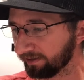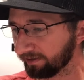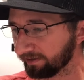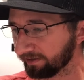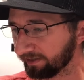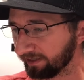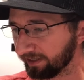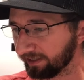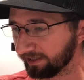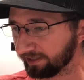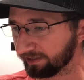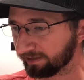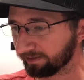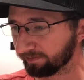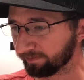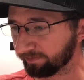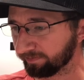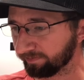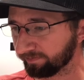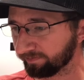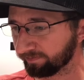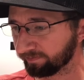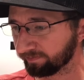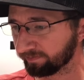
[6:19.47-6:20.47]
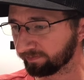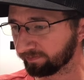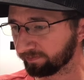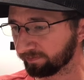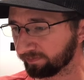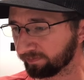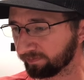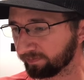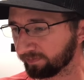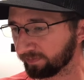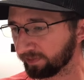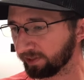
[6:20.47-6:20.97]

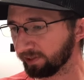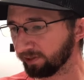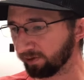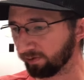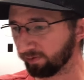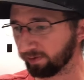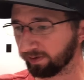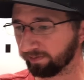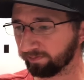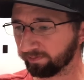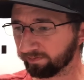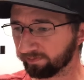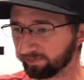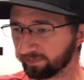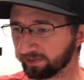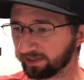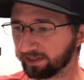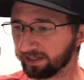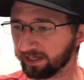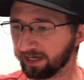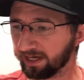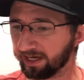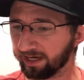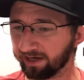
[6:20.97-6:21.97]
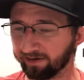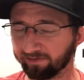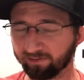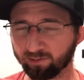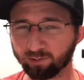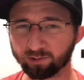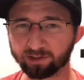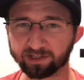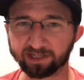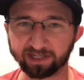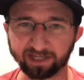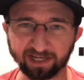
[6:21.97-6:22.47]
You know, of
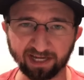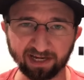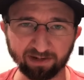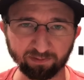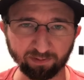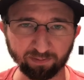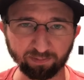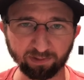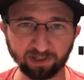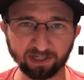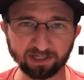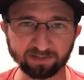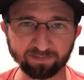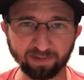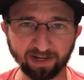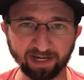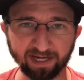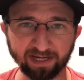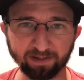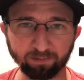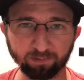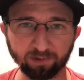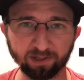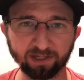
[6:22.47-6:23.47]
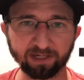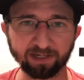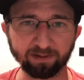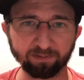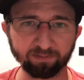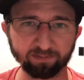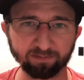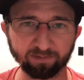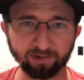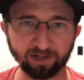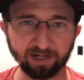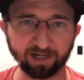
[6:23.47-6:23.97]
course it can't replace my amp clamp,
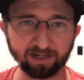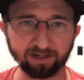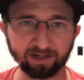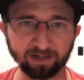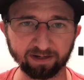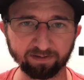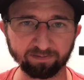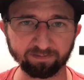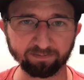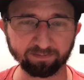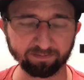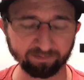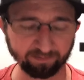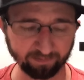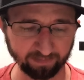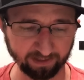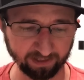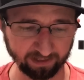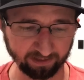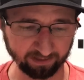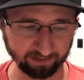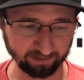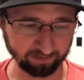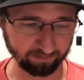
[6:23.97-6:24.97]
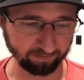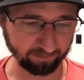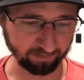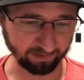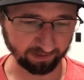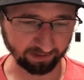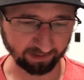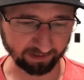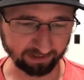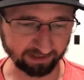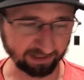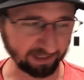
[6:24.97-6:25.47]
right?
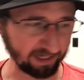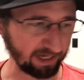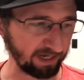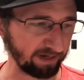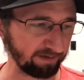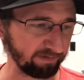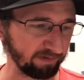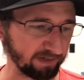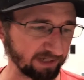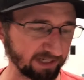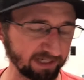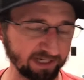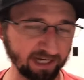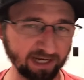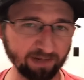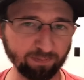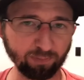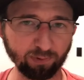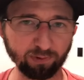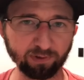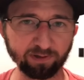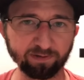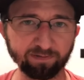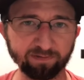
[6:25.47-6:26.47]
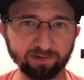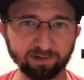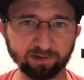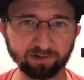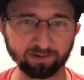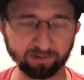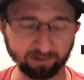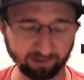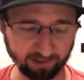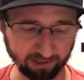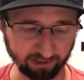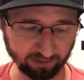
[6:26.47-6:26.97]
It's kind of a staple if your
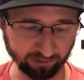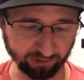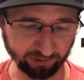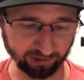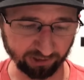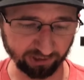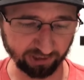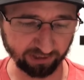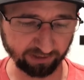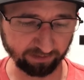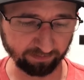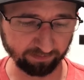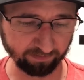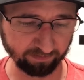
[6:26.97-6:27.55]
electrician